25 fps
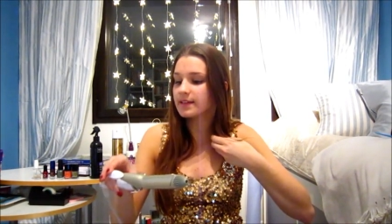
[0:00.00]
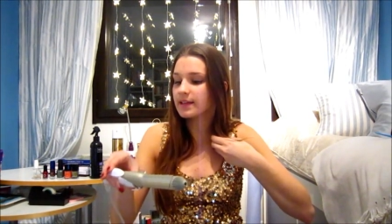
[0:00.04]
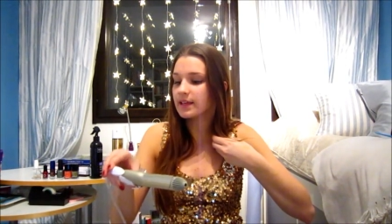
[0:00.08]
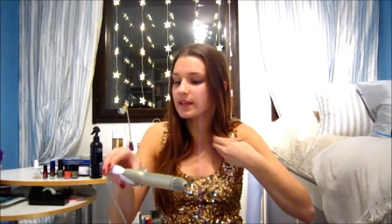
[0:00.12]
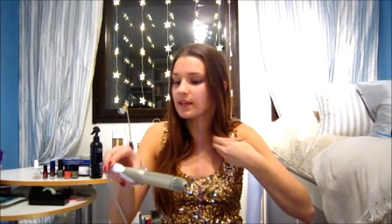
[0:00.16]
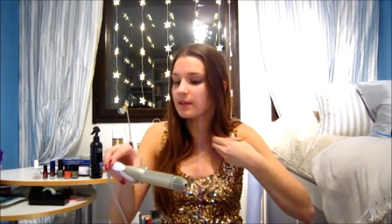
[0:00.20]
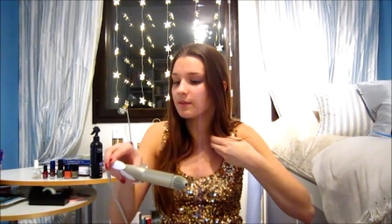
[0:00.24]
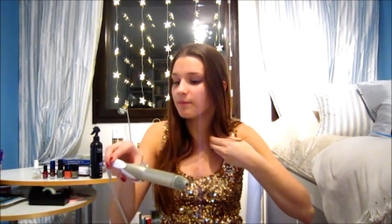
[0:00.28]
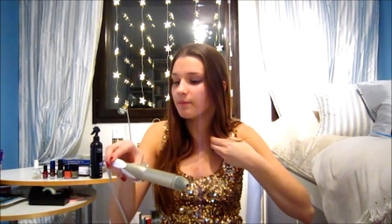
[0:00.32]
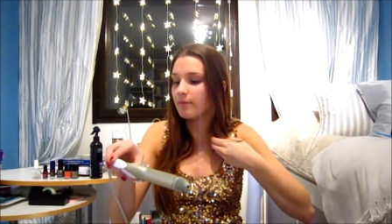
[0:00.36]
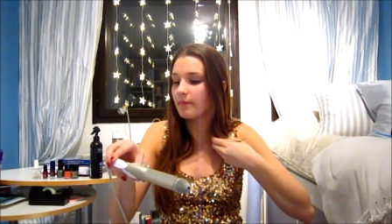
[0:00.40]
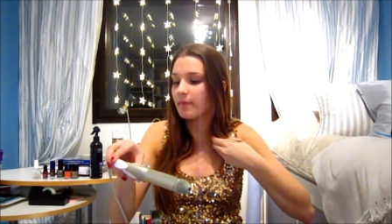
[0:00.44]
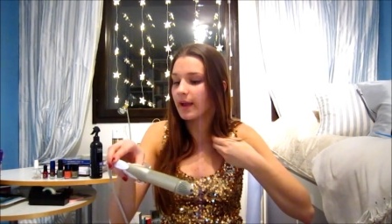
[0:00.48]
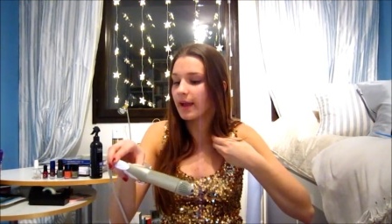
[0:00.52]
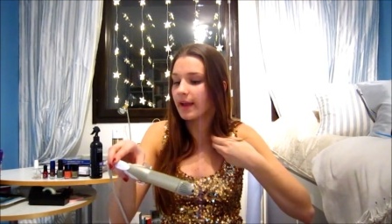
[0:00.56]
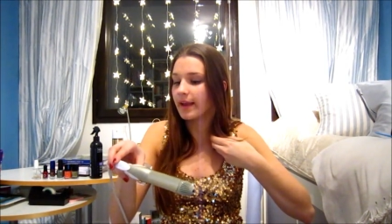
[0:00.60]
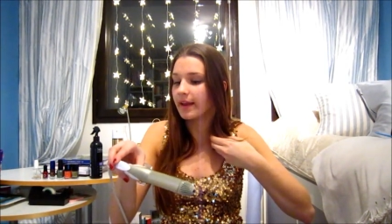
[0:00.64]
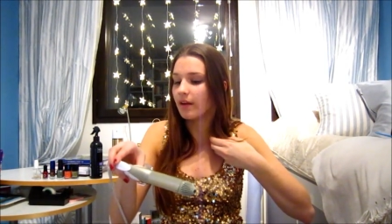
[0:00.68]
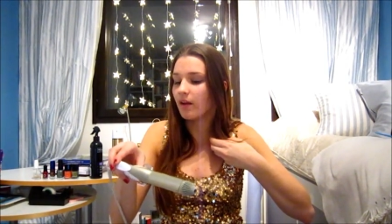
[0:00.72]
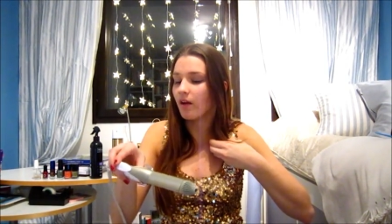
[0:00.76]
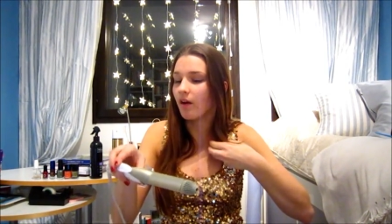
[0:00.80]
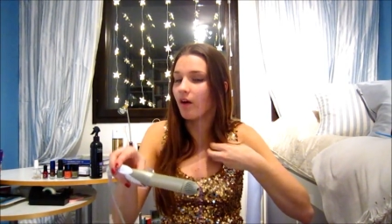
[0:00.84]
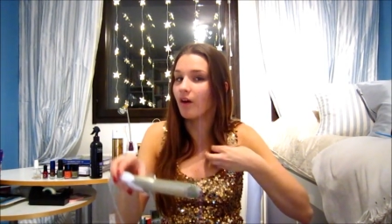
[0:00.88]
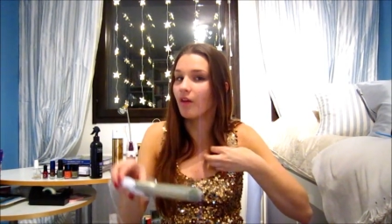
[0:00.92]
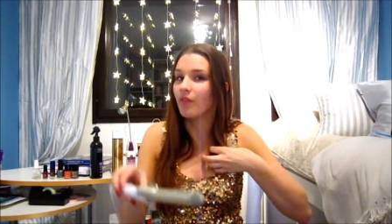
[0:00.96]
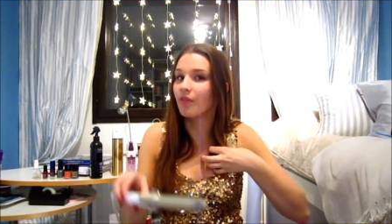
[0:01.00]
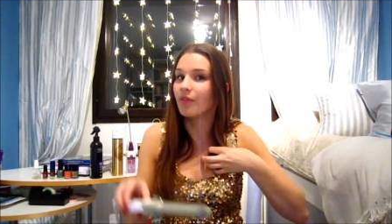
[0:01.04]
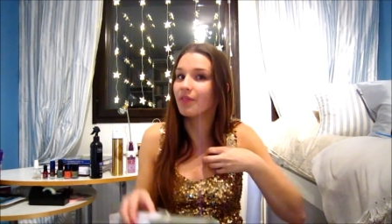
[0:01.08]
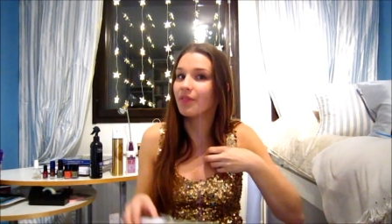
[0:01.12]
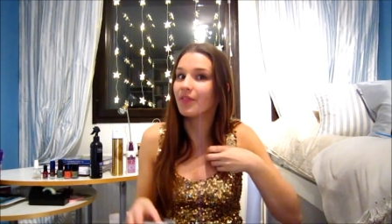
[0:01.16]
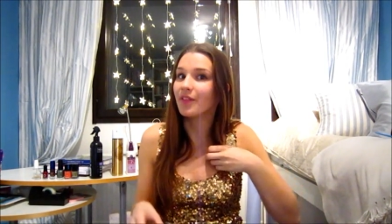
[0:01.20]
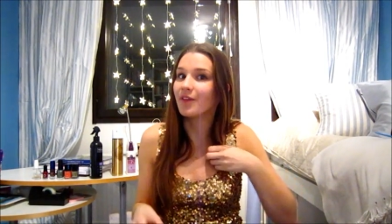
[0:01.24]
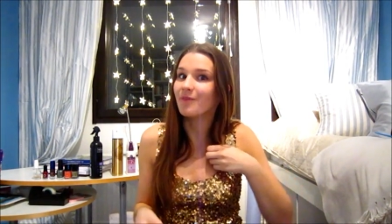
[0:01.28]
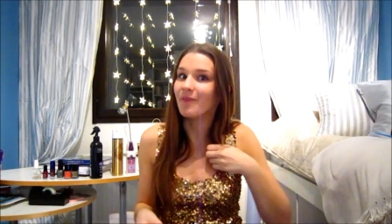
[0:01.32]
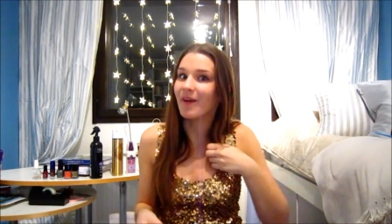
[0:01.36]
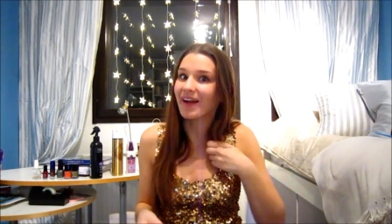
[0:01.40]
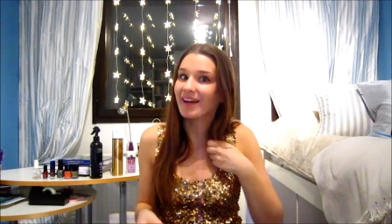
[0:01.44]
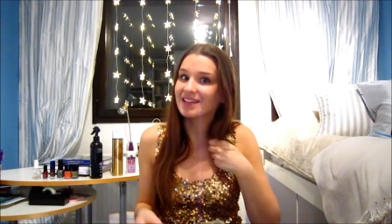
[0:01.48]
keep mine on
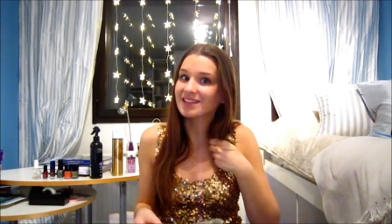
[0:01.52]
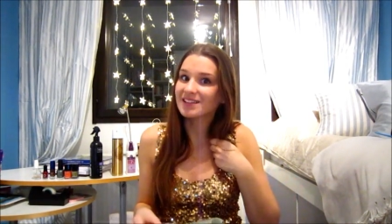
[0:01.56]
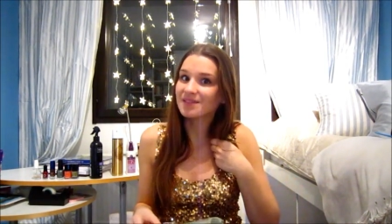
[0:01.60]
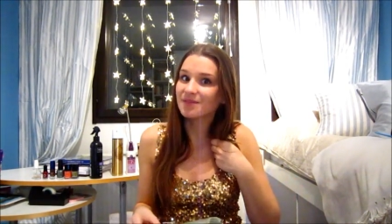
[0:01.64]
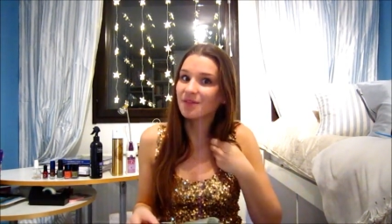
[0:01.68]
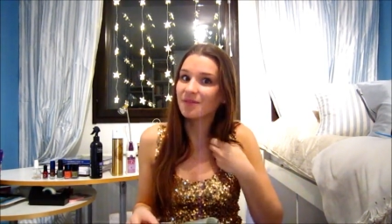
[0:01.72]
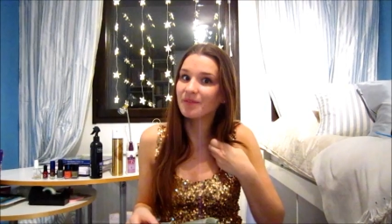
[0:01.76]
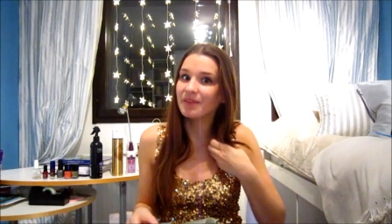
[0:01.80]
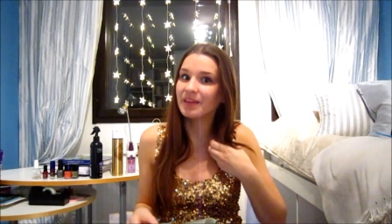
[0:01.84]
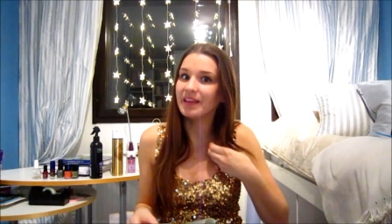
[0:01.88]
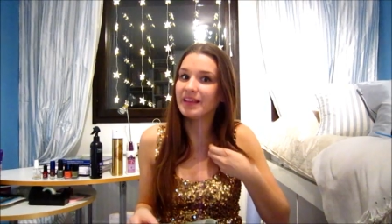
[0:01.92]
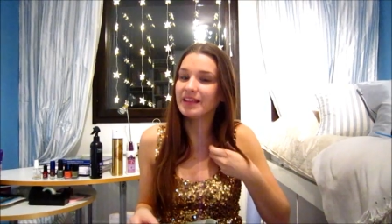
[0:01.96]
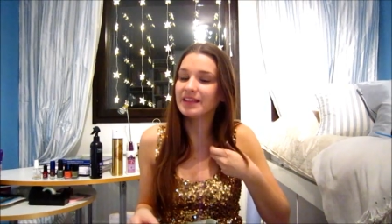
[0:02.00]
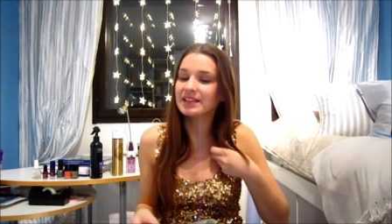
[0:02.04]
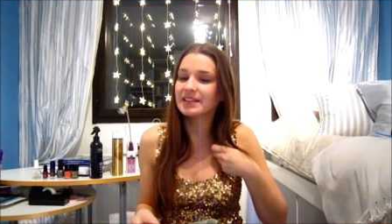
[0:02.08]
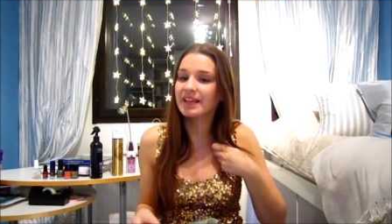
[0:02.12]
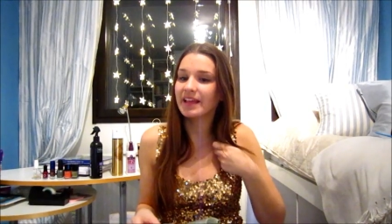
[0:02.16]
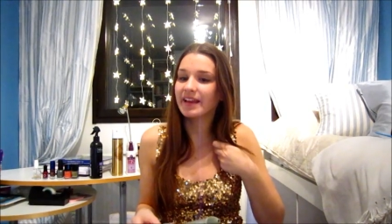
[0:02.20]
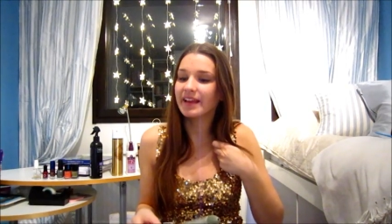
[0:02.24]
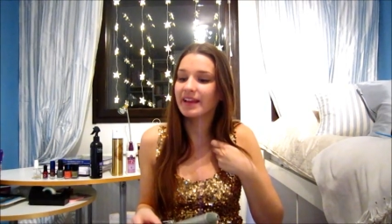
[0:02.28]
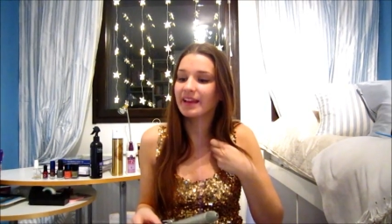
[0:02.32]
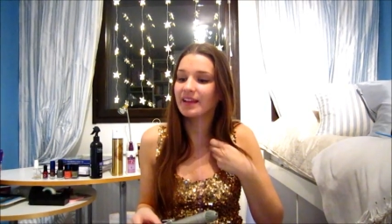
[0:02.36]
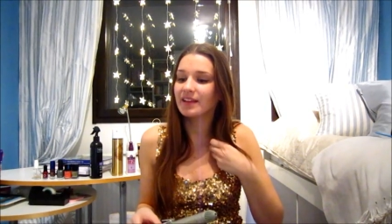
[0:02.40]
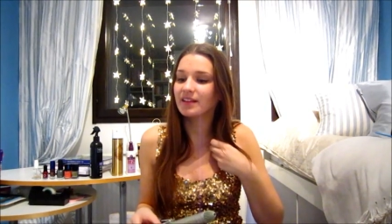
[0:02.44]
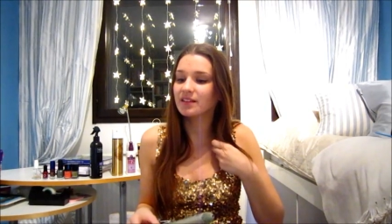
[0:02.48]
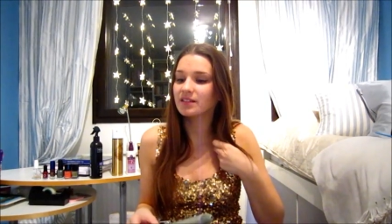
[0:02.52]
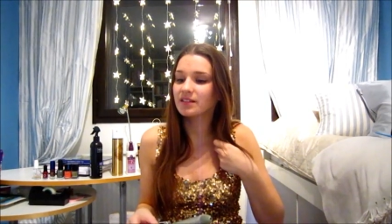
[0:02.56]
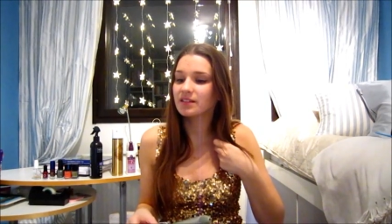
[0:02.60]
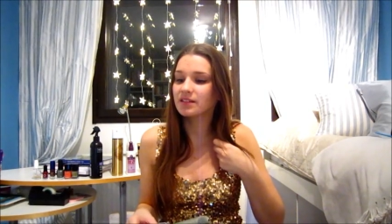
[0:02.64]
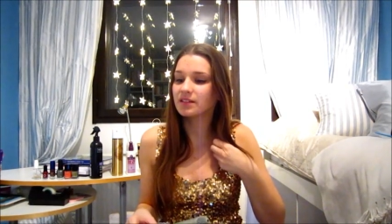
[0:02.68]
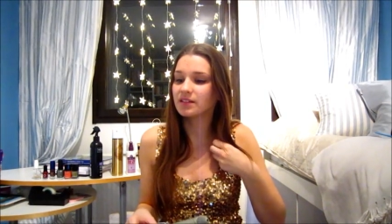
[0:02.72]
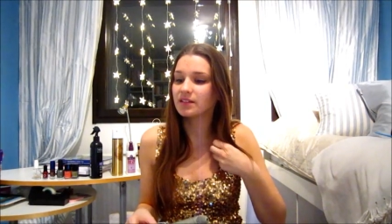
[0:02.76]
the maximum heat setting,